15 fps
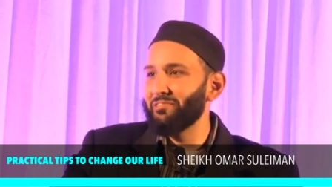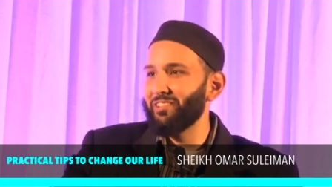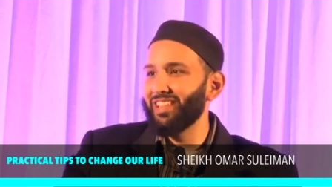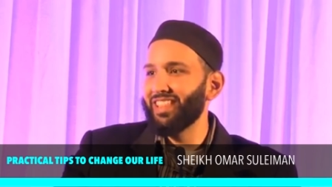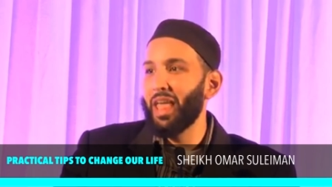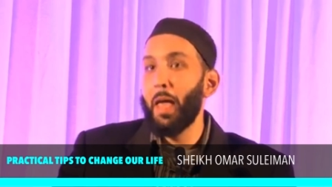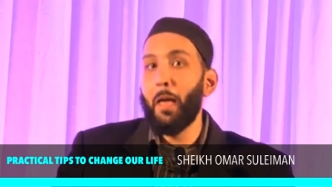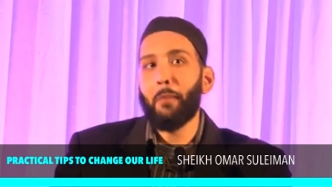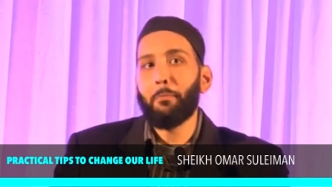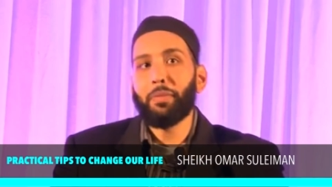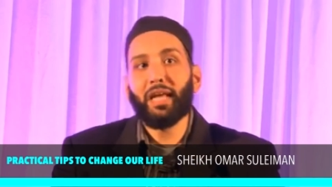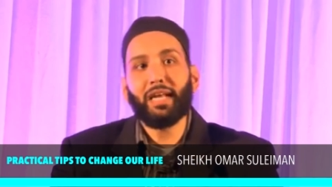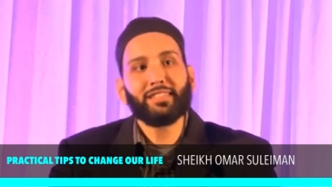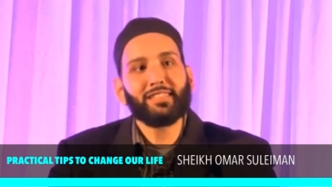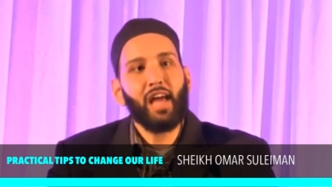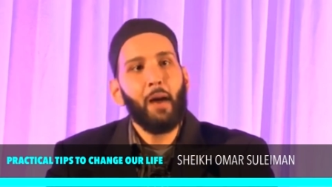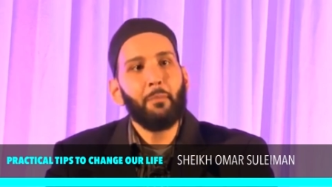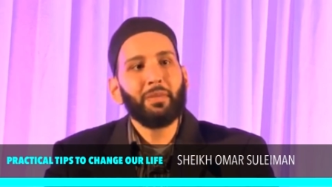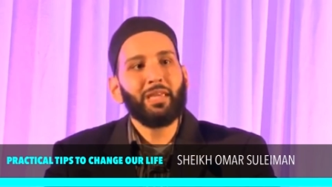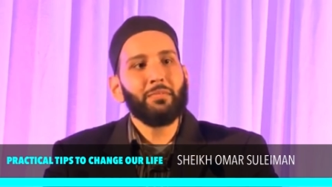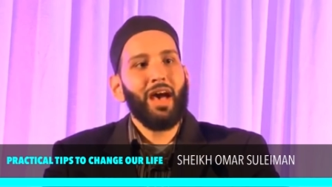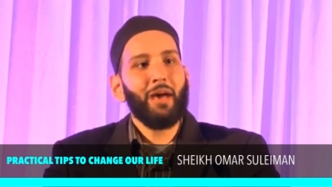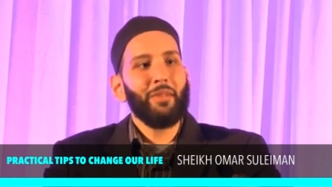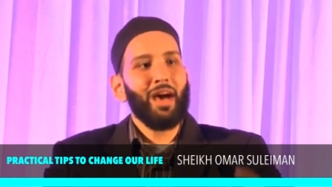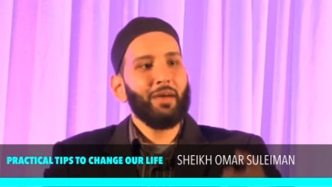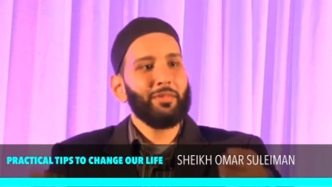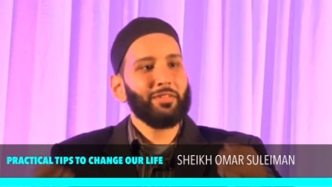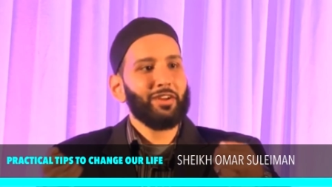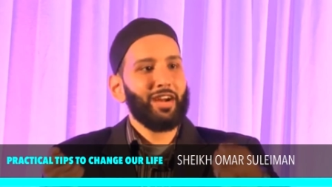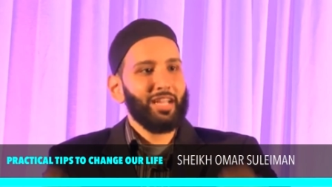with, picks up Imam
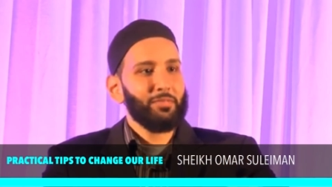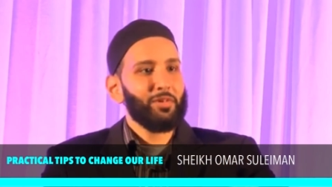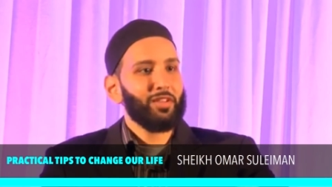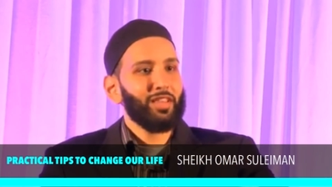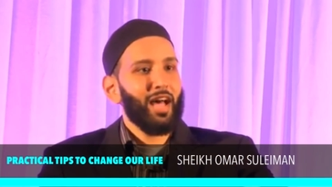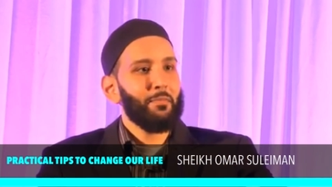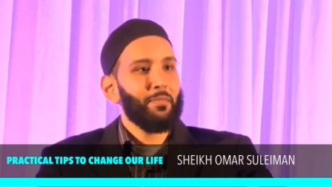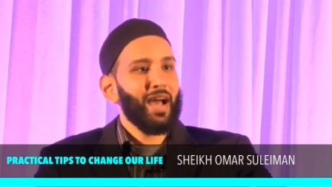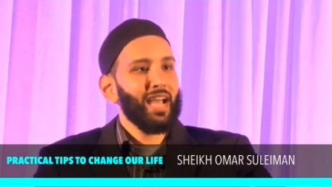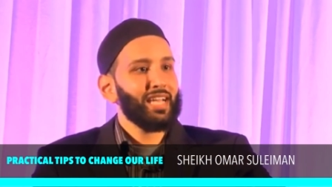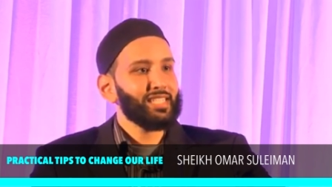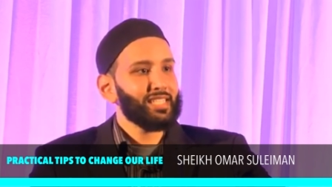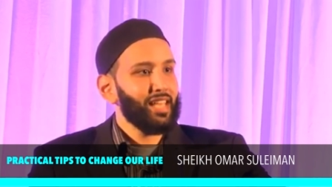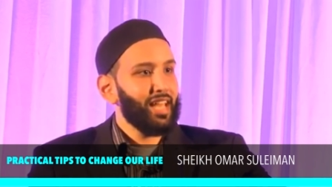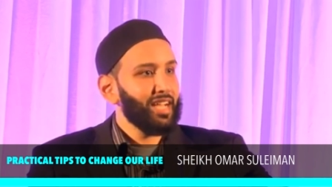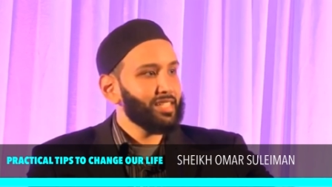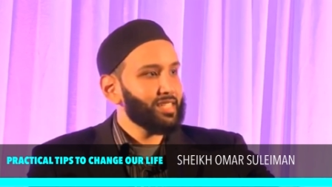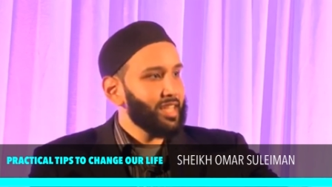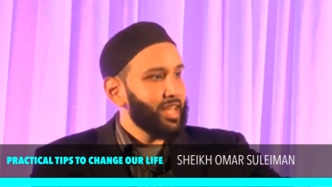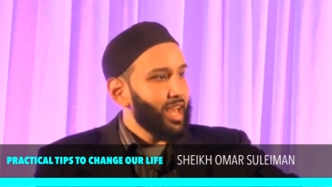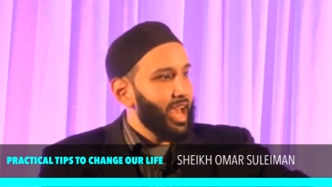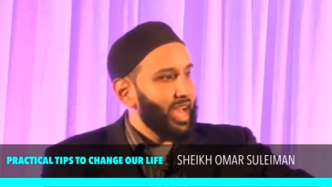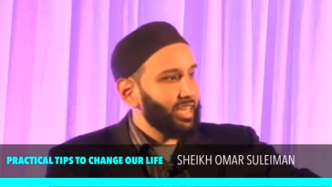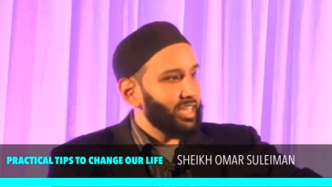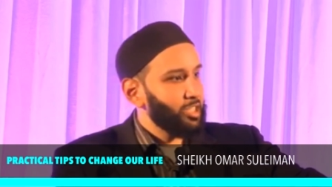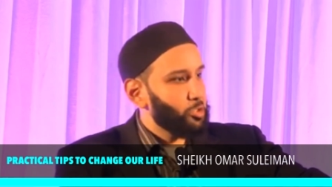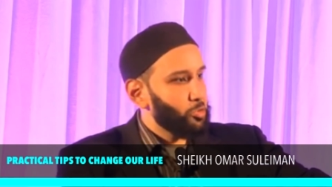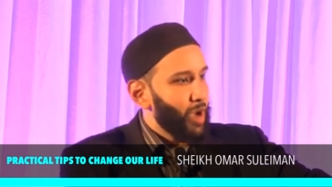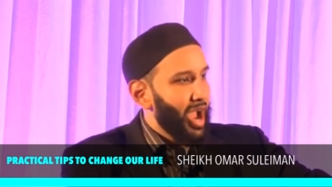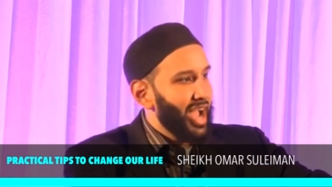Ahmad rahimahullah by his legs and he
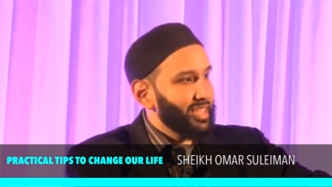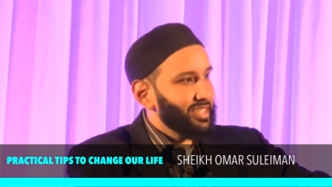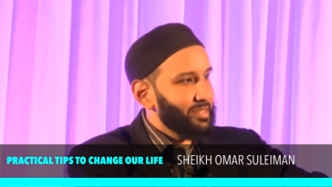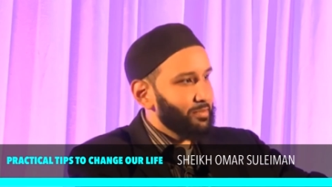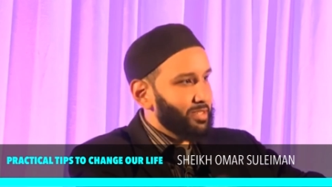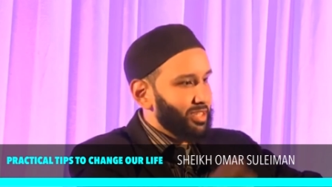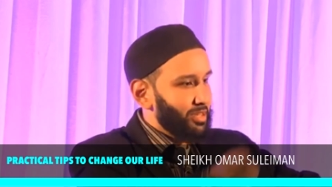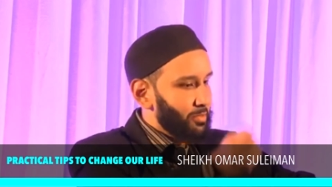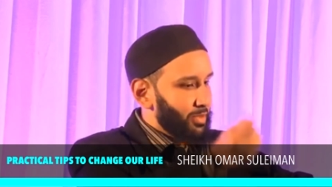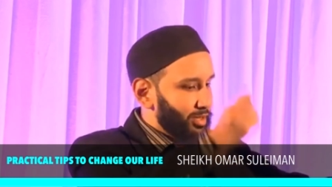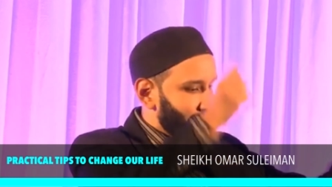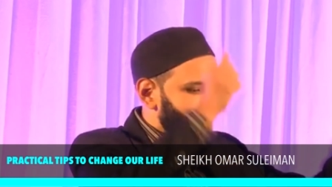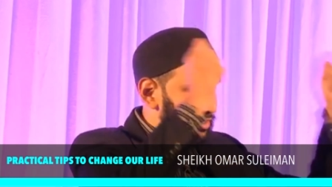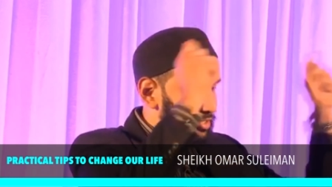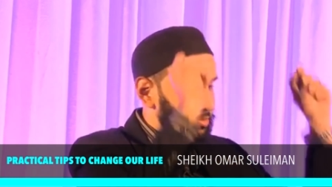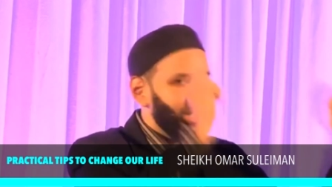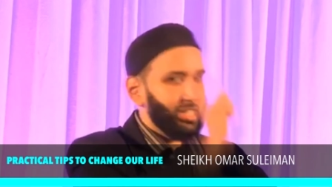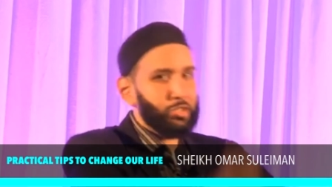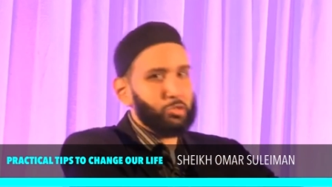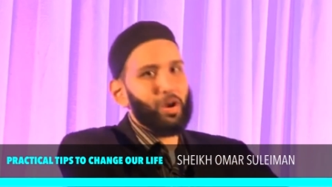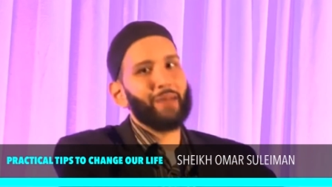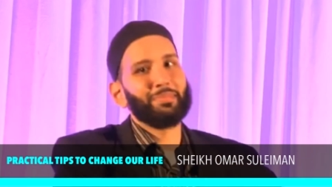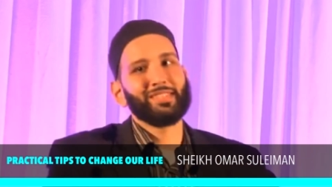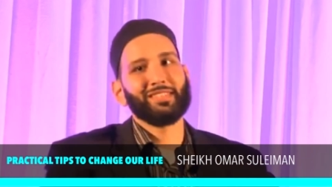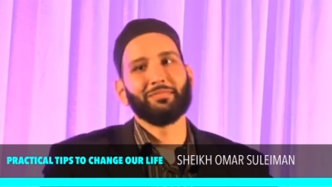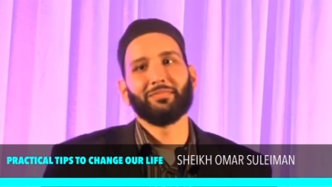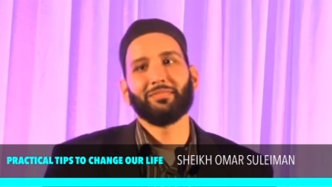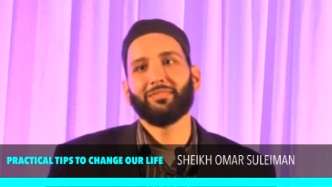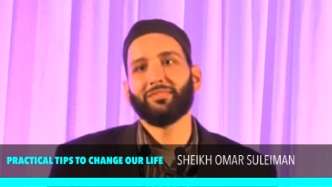drags him to the middle of the street and drops him.